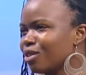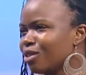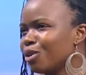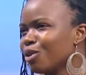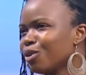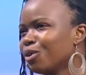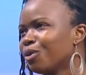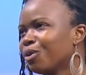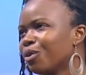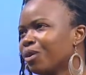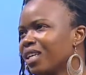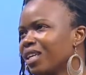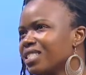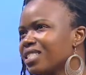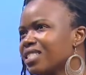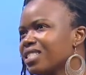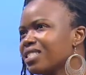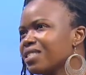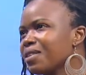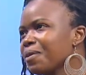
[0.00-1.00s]
So you know,
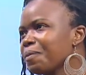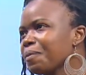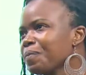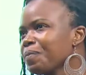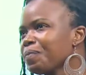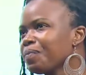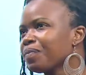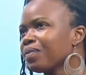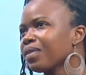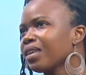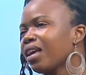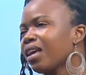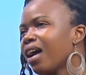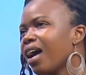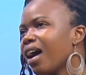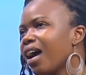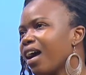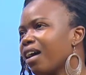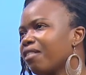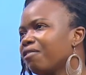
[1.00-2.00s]
it's
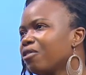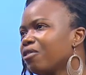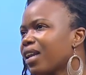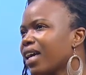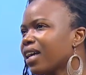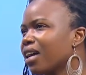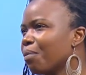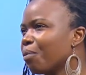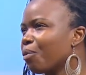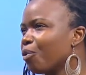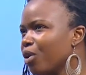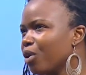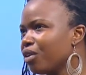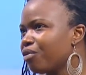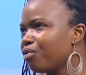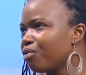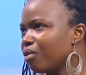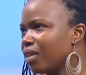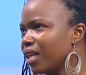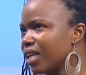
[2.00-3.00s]
I feel like I'm
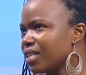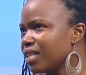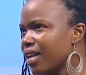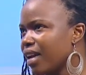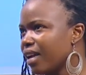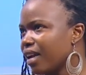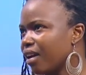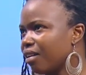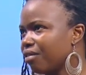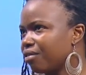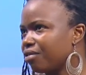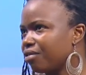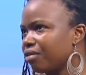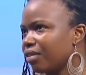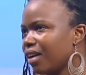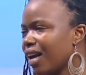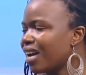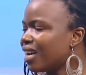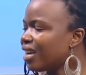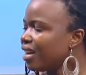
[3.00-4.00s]
grateful that I have
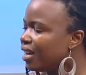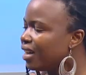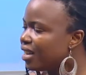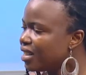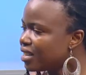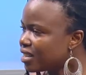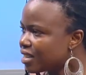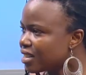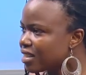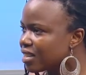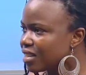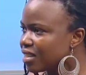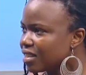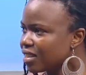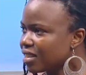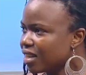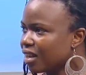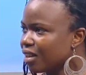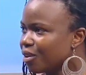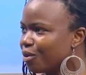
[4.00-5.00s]
at least
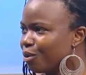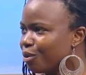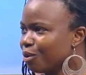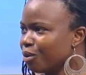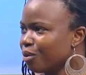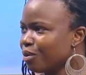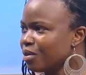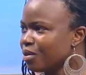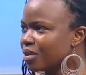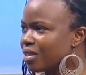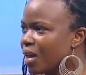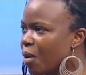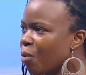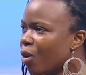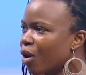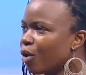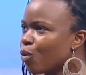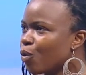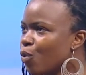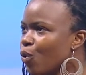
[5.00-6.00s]
uh, you know
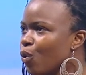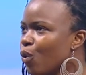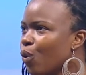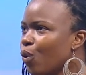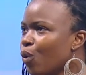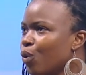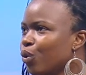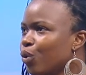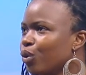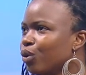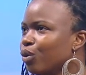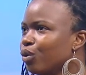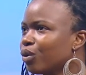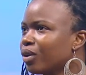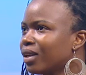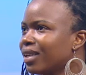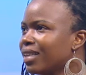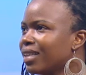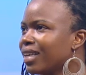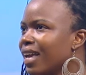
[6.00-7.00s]
someone who you
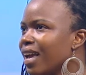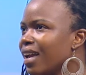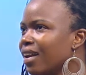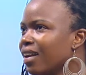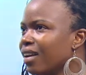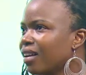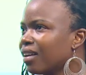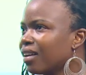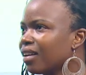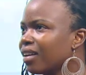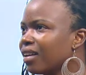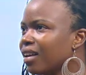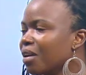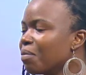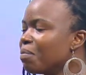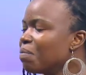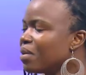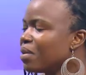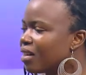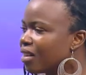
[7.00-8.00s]
can
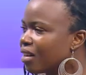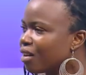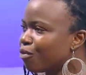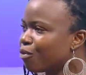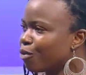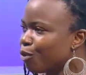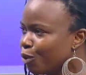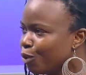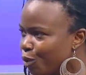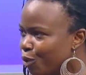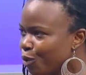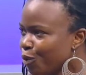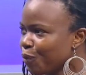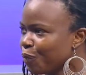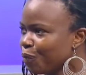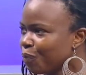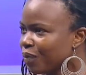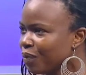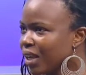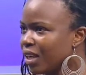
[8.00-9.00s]
can be there for you
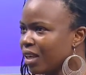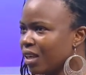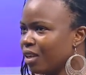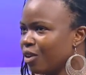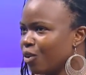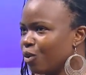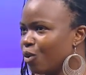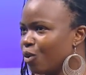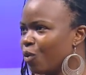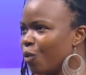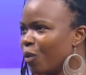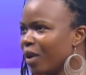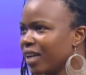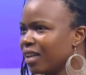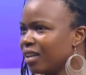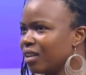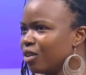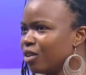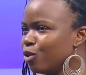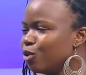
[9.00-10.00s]
you know,
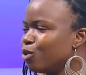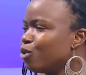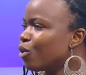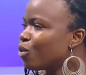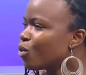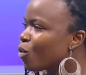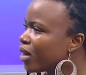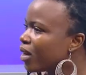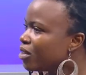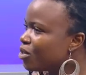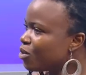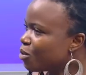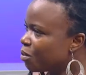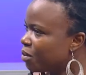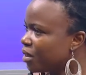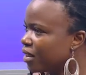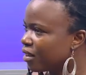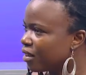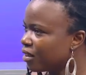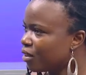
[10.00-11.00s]
when you don't want to
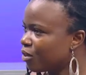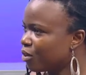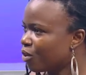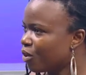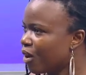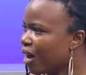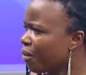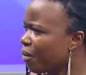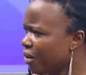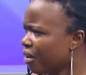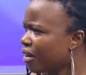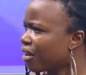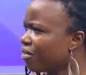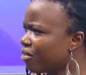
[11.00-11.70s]
be, you know, so around talk